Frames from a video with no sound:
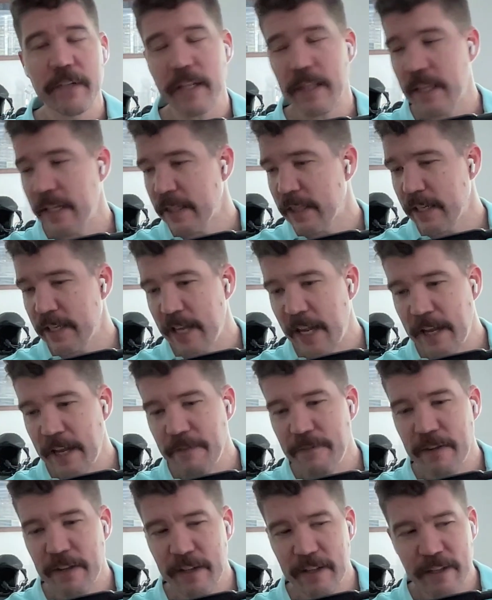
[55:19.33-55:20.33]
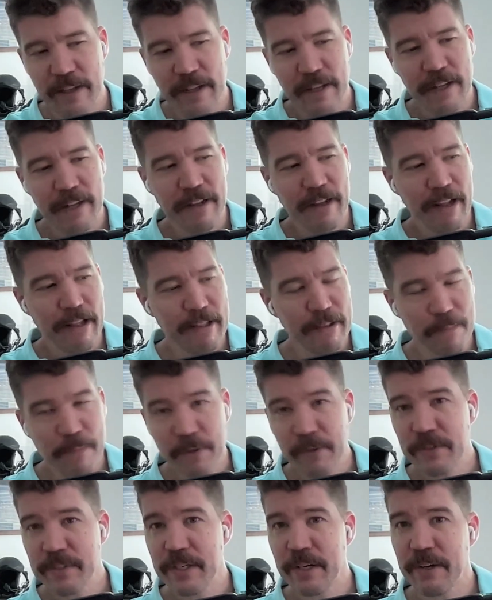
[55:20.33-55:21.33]
I think the Navy and the
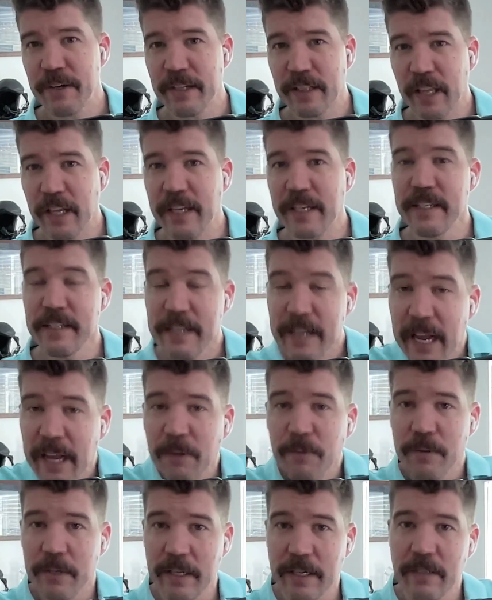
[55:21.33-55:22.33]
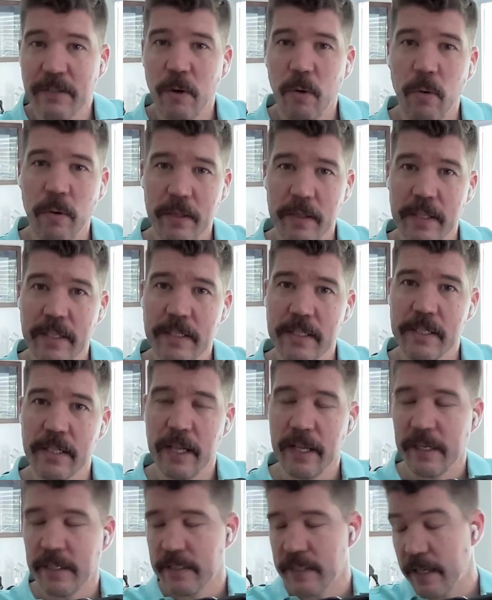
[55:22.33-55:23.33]
military like nailed it on these
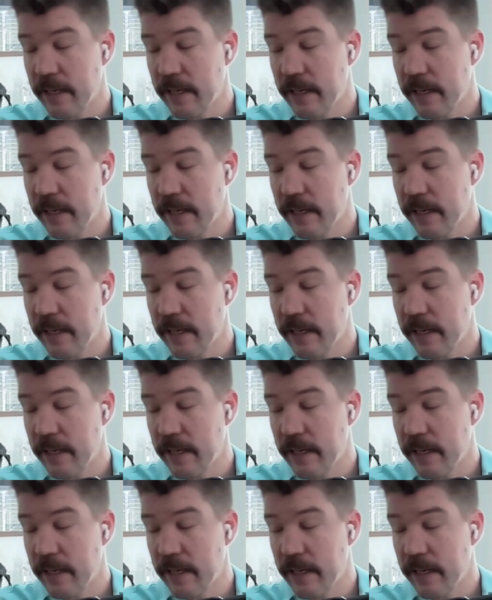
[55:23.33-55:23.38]
things.